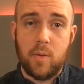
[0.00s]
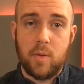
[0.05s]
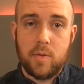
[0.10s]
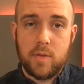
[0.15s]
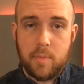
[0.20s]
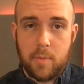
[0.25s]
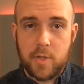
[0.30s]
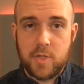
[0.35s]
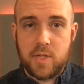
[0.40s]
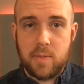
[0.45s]

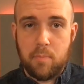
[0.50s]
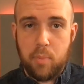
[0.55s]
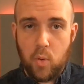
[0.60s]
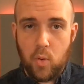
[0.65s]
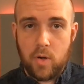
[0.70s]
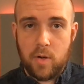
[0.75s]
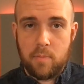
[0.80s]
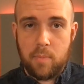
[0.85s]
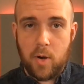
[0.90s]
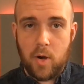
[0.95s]
the most
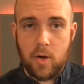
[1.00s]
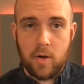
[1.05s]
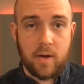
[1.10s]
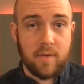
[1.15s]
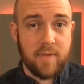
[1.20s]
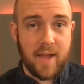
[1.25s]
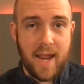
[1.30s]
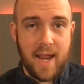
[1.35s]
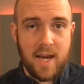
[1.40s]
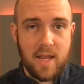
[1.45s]
important part
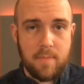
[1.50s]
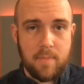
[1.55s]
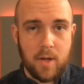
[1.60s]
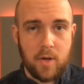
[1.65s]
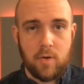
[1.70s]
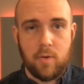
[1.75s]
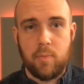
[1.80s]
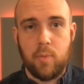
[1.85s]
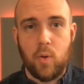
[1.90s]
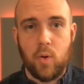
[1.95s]
of any
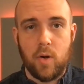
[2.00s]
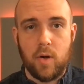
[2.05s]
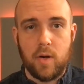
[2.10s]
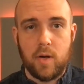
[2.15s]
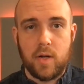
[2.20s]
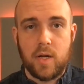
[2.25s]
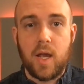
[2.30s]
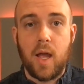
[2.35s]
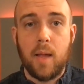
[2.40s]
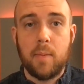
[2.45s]
bug
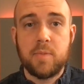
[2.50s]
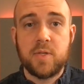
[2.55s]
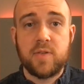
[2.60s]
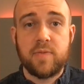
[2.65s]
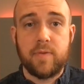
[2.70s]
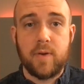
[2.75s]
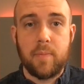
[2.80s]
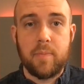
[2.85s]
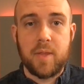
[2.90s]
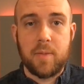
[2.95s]
report comes
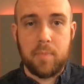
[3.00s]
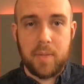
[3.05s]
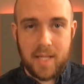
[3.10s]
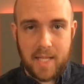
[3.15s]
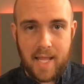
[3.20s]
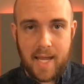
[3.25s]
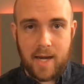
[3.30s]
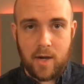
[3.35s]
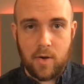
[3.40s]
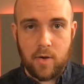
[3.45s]
from the
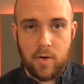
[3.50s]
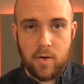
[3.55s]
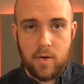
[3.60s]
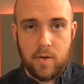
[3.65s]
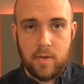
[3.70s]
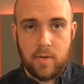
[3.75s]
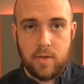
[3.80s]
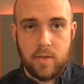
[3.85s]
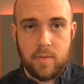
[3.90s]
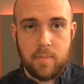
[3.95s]
player,
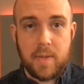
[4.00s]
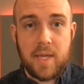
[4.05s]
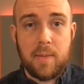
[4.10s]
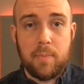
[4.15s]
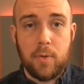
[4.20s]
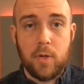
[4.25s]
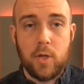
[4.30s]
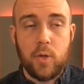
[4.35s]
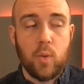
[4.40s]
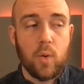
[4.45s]
the
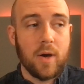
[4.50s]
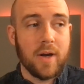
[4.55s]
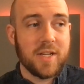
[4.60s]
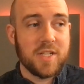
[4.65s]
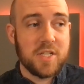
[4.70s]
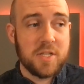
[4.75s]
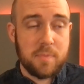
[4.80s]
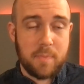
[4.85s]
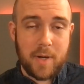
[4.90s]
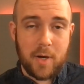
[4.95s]
people who are
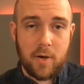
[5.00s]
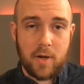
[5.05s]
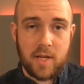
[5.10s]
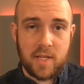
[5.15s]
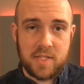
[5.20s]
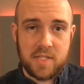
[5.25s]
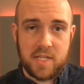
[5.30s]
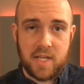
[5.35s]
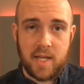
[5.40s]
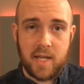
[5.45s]

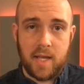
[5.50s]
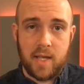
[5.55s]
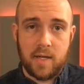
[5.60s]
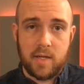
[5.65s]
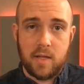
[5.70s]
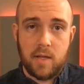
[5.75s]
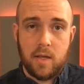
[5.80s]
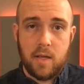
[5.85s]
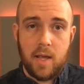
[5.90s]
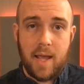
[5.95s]
experiencing it
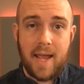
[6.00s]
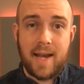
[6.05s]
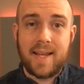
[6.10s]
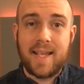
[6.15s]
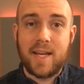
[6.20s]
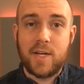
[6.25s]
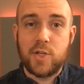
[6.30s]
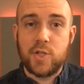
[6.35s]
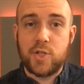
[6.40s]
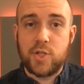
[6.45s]
and
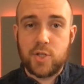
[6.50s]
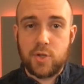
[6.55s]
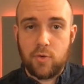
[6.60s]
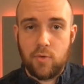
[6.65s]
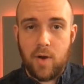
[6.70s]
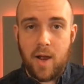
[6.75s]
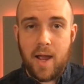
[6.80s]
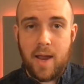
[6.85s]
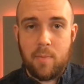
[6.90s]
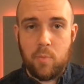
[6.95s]
can
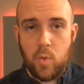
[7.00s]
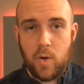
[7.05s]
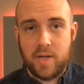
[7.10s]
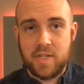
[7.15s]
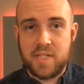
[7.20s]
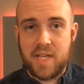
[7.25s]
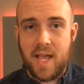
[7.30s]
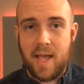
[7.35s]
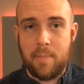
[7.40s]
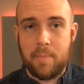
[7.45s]
describe what
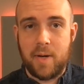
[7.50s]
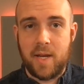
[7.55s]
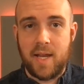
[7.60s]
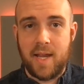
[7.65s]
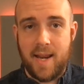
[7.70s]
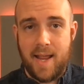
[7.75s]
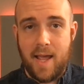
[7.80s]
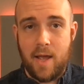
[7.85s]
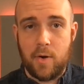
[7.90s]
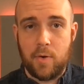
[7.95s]
is happening
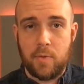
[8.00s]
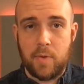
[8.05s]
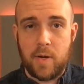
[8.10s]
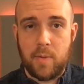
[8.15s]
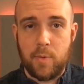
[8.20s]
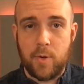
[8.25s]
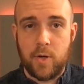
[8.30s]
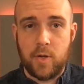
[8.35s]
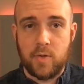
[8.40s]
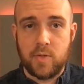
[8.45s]
and how to
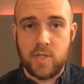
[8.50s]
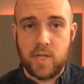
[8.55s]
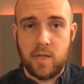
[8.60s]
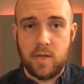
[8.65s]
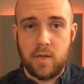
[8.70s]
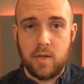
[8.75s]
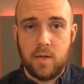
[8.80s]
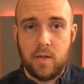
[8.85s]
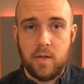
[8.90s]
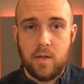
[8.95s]
reproduce it.
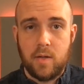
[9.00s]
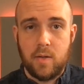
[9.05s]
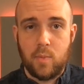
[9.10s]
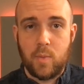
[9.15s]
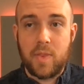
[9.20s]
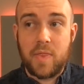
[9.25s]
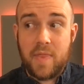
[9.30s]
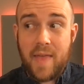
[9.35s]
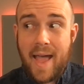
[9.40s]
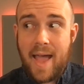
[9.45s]

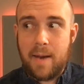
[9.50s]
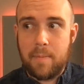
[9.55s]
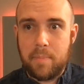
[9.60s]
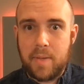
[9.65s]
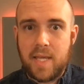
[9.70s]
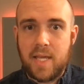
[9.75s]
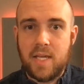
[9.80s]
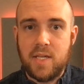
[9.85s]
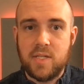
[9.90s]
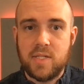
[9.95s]
With that
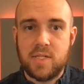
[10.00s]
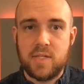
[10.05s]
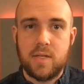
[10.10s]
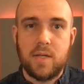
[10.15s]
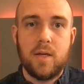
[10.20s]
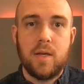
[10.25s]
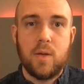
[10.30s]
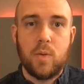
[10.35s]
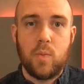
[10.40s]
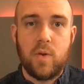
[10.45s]
piece,
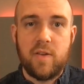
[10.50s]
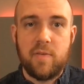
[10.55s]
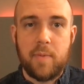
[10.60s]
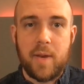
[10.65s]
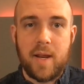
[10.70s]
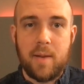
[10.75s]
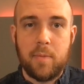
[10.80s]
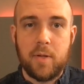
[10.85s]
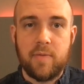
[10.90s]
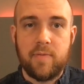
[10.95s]
we have
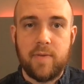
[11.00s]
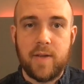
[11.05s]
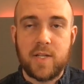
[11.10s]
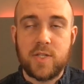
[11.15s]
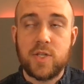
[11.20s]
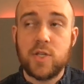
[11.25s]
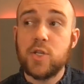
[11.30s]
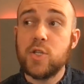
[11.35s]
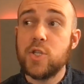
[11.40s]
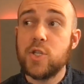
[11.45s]
been able to
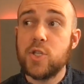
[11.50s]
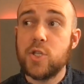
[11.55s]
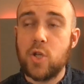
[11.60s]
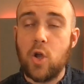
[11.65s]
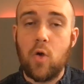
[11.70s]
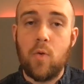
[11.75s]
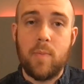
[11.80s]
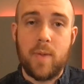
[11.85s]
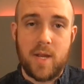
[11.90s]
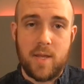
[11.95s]
fix
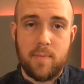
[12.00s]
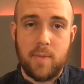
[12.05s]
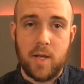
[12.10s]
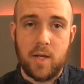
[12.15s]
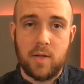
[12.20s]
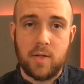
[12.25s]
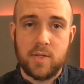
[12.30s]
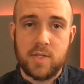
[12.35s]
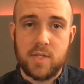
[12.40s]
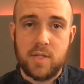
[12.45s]
so many
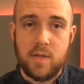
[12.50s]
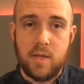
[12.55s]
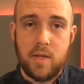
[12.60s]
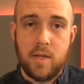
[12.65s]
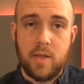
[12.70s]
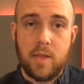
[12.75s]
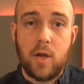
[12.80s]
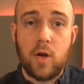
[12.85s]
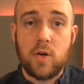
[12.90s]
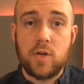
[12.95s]
bugs.
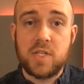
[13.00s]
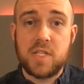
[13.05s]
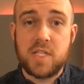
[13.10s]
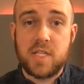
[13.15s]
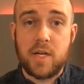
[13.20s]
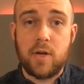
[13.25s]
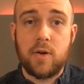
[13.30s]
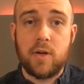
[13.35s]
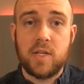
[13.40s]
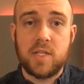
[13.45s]
There are
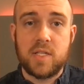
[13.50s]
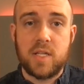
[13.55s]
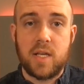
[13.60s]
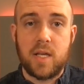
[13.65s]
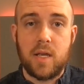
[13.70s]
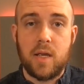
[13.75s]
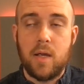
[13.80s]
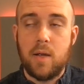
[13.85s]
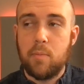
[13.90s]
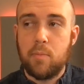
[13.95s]

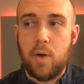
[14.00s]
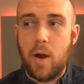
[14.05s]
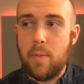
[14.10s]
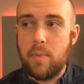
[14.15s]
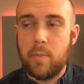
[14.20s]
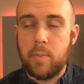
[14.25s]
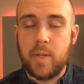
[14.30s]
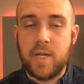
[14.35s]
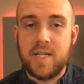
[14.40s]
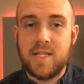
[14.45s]
seriously
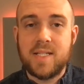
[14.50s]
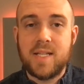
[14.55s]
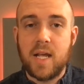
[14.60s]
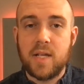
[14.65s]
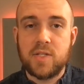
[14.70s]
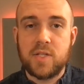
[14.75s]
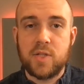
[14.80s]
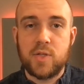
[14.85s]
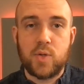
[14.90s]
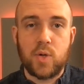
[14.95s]
probably
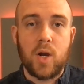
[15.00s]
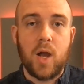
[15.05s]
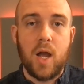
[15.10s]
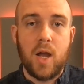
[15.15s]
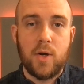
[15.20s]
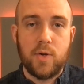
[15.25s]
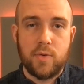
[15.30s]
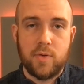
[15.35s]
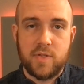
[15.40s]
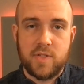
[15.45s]
dozens or
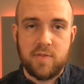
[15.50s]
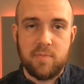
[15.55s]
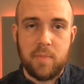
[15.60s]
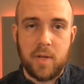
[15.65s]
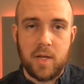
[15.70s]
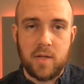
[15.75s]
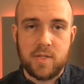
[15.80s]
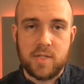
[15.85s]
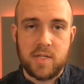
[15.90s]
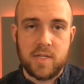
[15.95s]
hundreds of
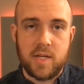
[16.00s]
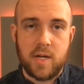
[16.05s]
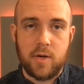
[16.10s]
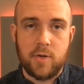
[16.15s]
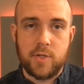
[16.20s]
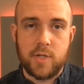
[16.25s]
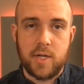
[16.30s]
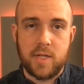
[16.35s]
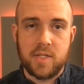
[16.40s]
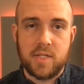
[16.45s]
bugs in
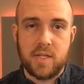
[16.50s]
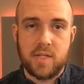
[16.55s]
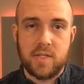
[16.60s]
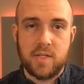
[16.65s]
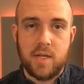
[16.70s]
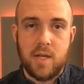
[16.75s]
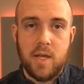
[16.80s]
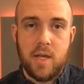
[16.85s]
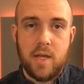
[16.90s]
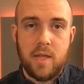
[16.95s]
TerraGenesis
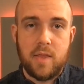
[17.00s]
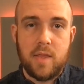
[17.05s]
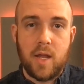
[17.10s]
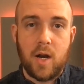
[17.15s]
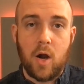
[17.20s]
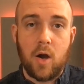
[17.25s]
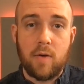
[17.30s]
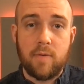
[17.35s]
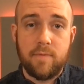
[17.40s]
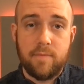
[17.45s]
that
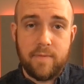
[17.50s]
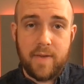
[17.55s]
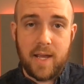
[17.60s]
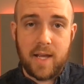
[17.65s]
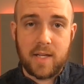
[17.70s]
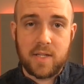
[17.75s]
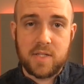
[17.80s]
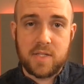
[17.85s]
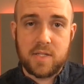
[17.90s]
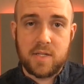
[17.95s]
are
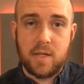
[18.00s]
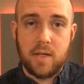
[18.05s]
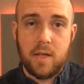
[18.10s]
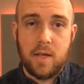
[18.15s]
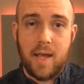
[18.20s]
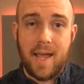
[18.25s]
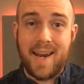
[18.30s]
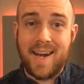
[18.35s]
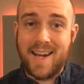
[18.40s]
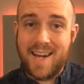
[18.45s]
fixed
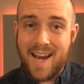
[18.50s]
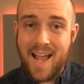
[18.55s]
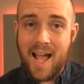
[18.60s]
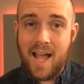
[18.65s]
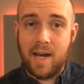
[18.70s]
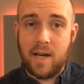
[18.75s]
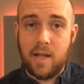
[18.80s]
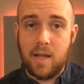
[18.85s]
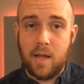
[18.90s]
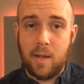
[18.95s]
and
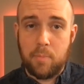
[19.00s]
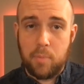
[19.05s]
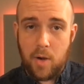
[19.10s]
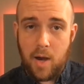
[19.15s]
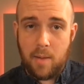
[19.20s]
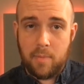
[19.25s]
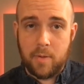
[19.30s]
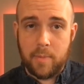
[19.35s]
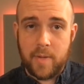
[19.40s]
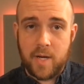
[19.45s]
not a
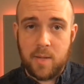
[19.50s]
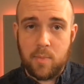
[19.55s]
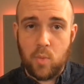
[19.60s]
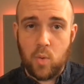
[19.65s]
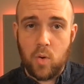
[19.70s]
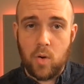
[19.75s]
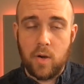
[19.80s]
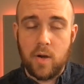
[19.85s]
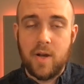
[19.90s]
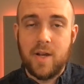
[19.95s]
problem
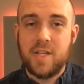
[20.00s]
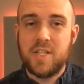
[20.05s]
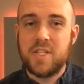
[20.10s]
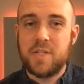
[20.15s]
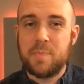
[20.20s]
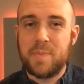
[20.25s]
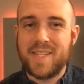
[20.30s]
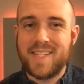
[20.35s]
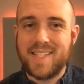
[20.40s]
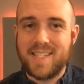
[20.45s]
anymore,
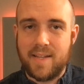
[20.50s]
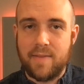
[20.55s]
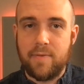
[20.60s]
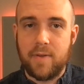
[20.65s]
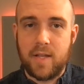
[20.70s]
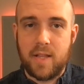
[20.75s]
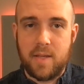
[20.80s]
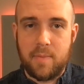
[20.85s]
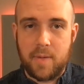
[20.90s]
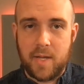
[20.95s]

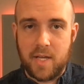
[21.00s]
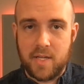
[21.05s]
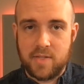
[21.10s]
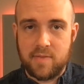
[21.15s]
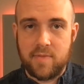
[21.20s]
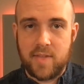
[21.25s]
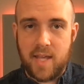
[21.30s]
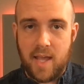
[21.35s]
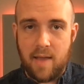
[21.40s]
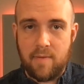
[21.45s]
specifically because
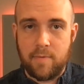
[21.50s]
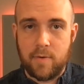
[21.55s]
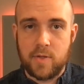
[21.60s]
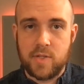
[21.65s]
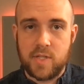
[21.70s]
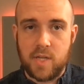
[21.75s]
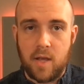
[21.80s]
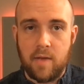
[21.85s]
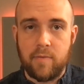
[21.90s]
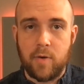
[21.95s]
of the
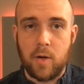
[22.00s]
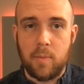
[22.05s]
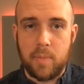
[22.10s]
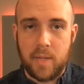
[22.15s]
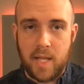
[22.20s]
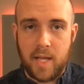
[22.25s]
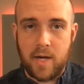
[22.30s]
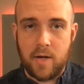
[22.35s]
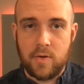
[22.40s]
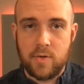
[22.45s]
efforts of our
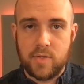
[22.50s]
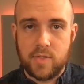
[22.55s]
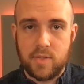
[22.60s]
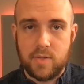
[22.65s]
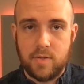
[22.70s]
players.